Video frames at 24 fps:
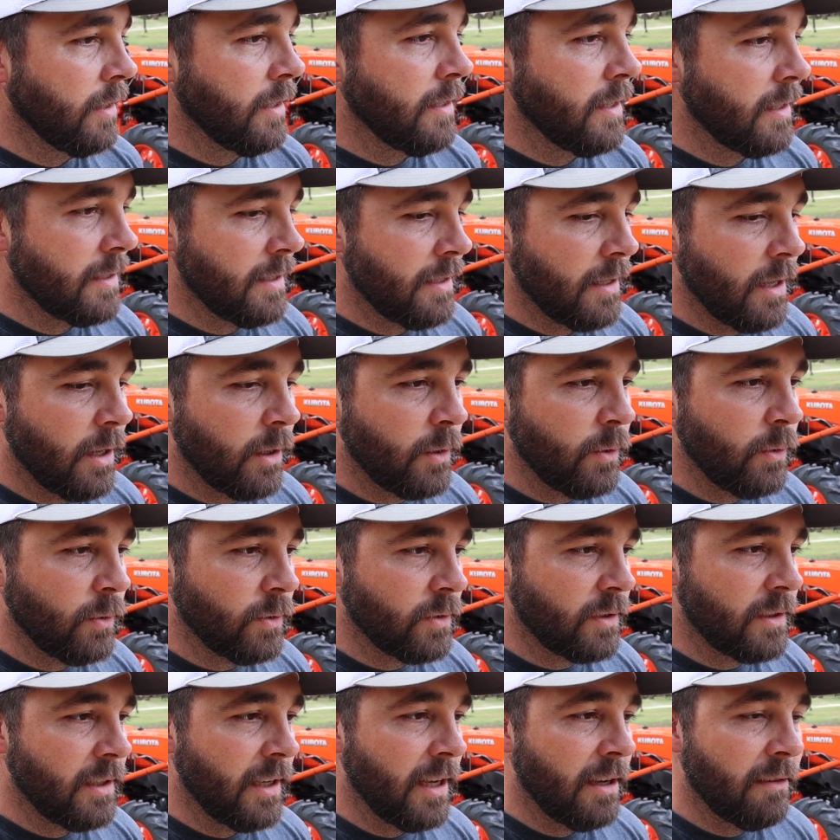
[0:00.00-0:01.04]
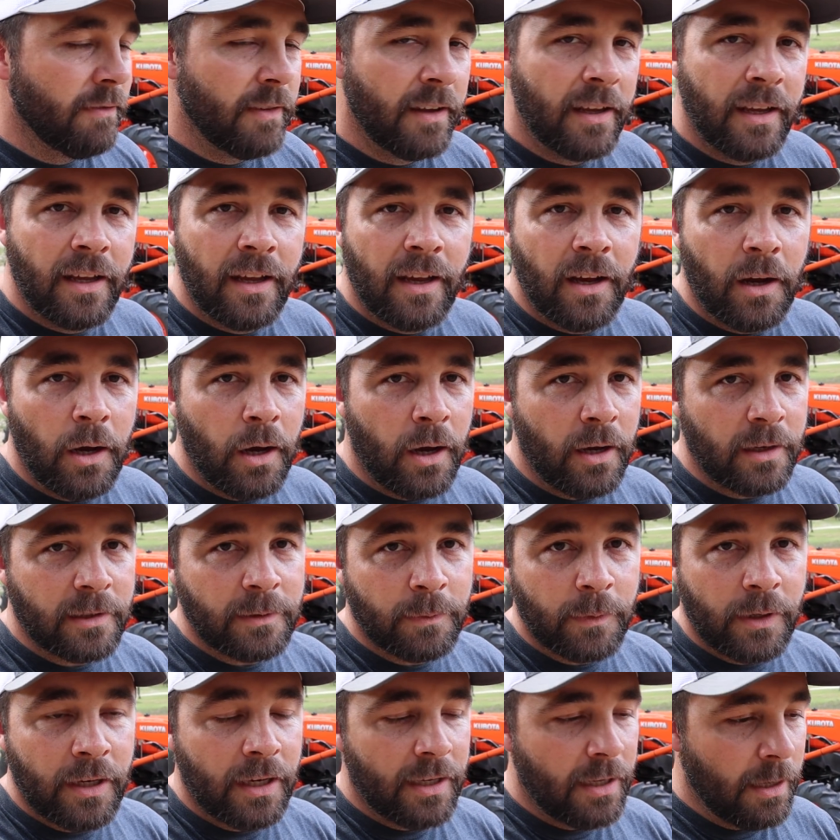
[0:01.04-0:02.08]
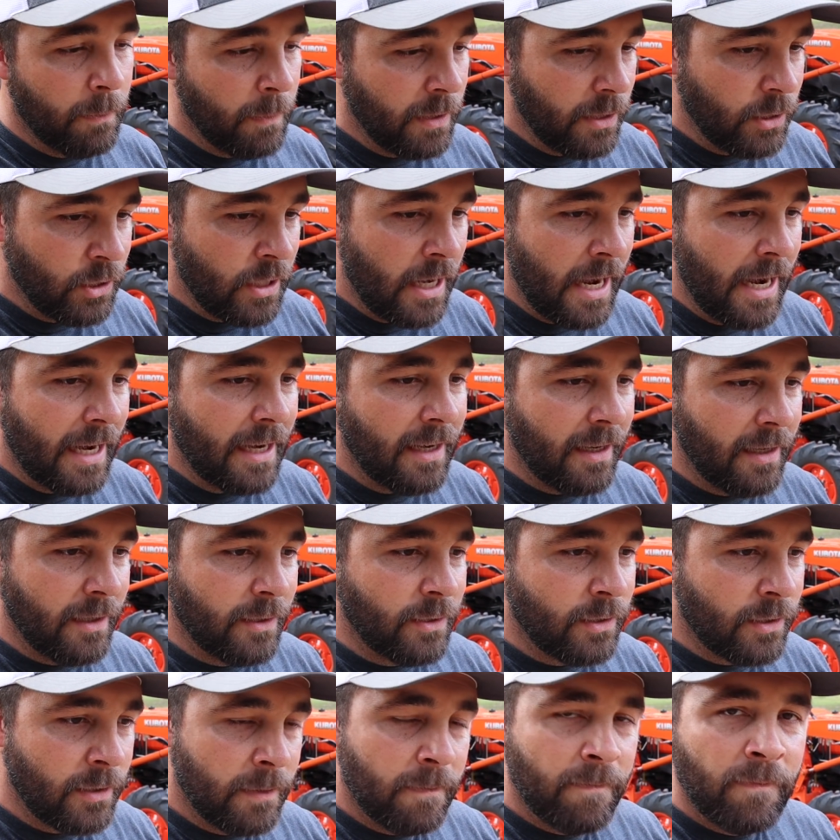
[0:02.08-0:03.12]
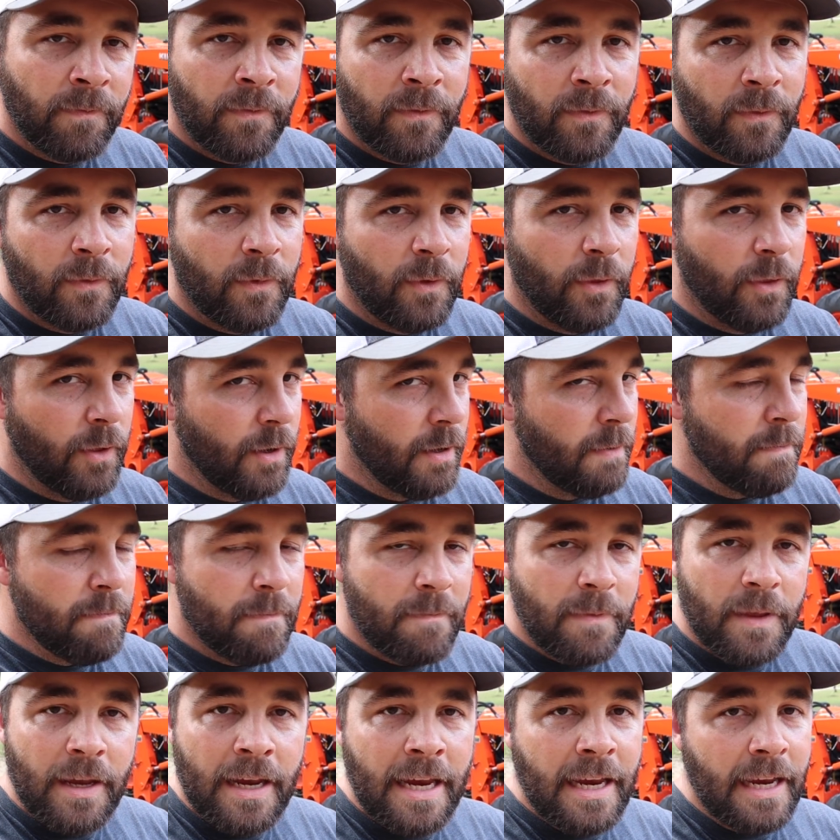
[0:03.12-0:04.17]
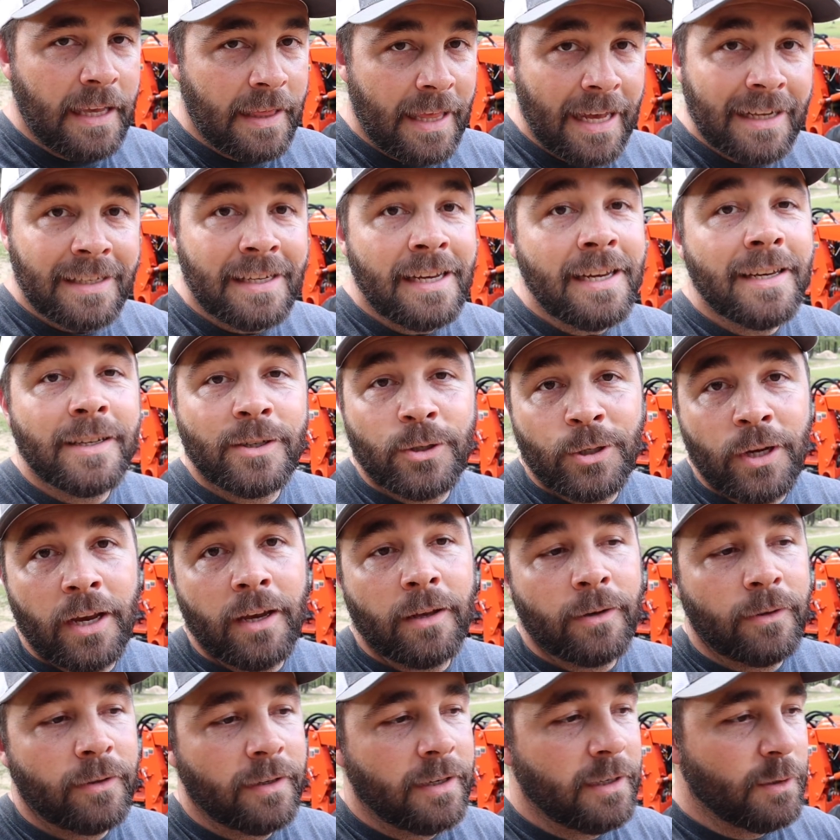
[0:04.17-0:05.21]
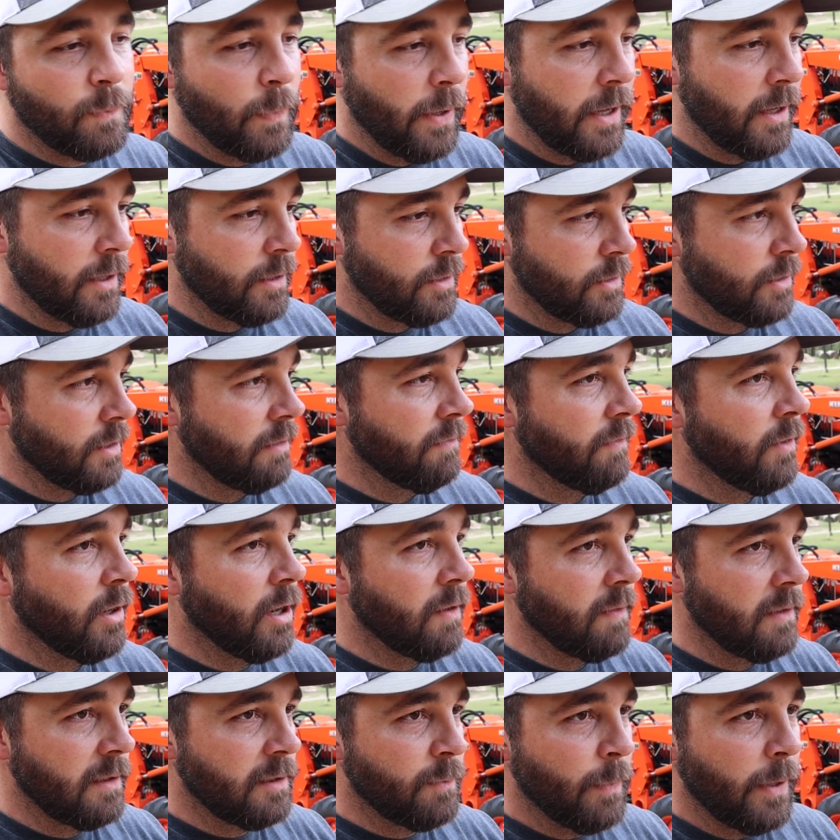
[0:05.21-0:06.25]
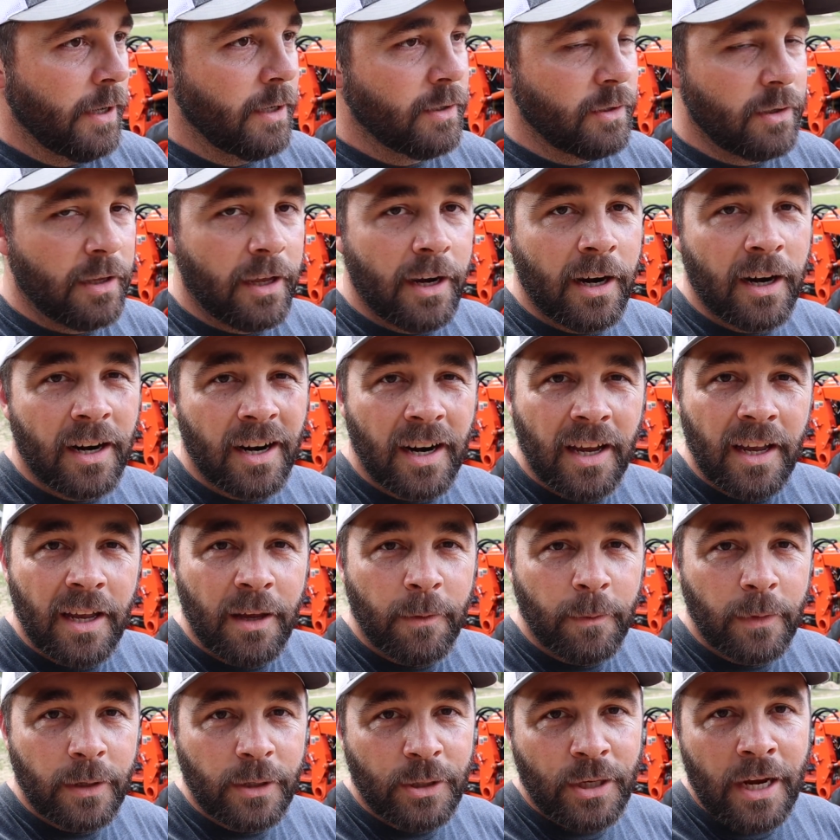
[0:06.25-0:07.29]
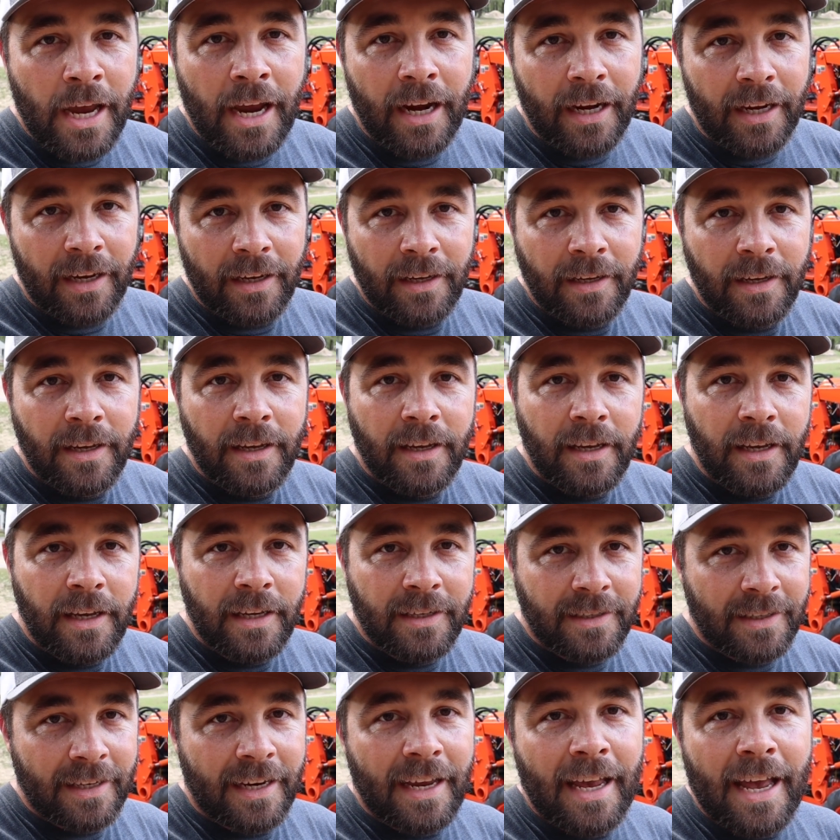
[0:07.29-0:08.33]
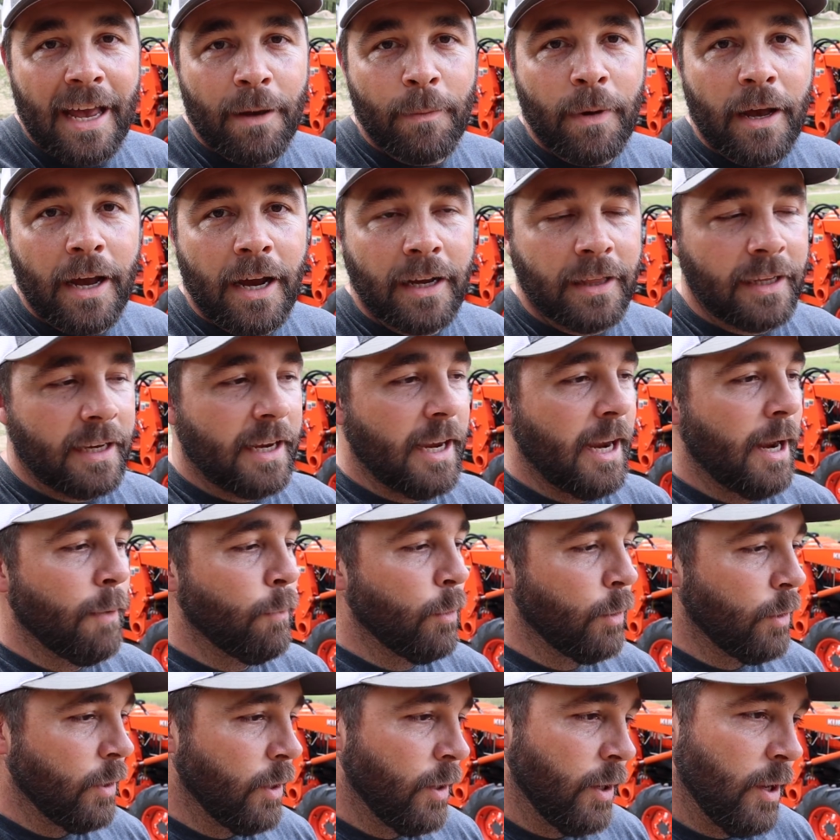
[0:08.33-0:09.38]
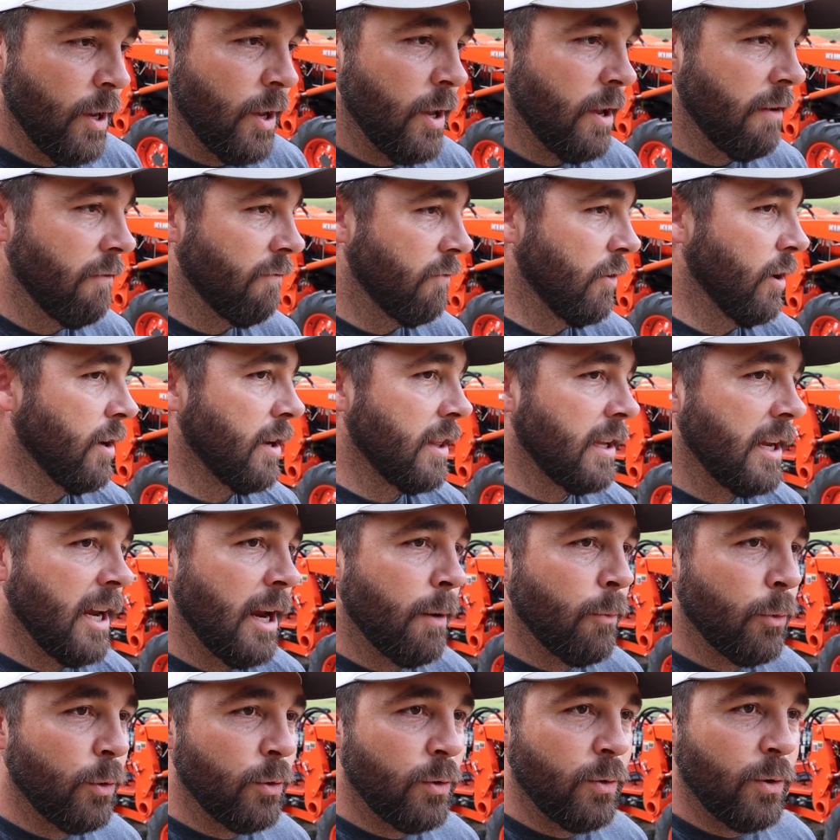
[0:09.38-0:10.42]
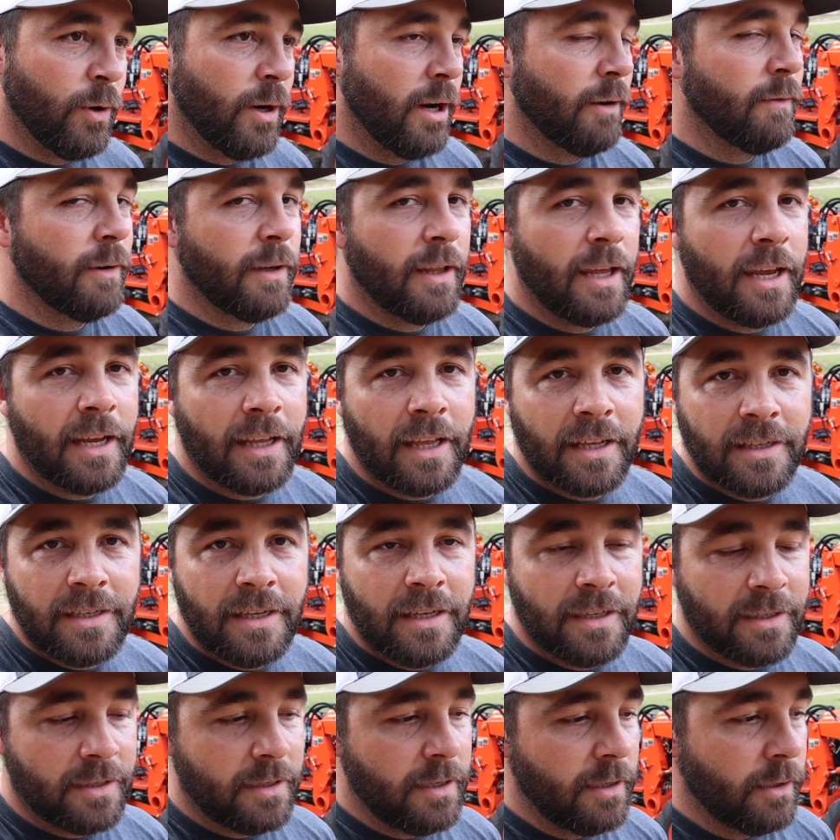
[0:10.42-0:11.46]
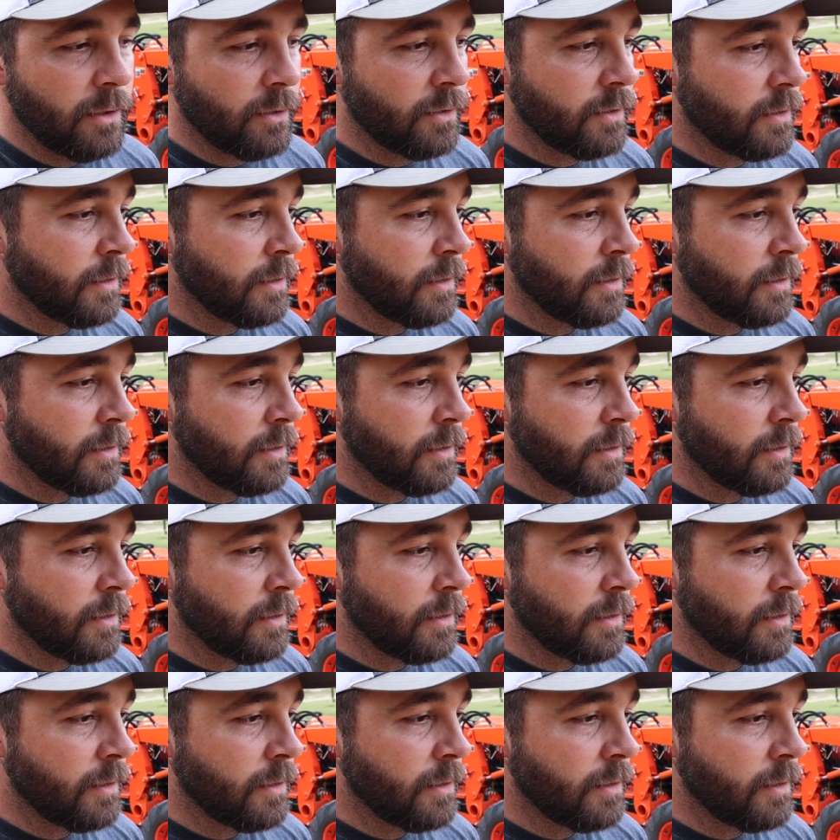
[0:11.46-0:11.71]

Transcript: He does a lot of cool stuff. Awesome kid. I mean, Jack is the he that's his channel. His parents are involved and his parents are there, but Jack is the guy behind the camera, in front of the camera doing everything. That's his deal.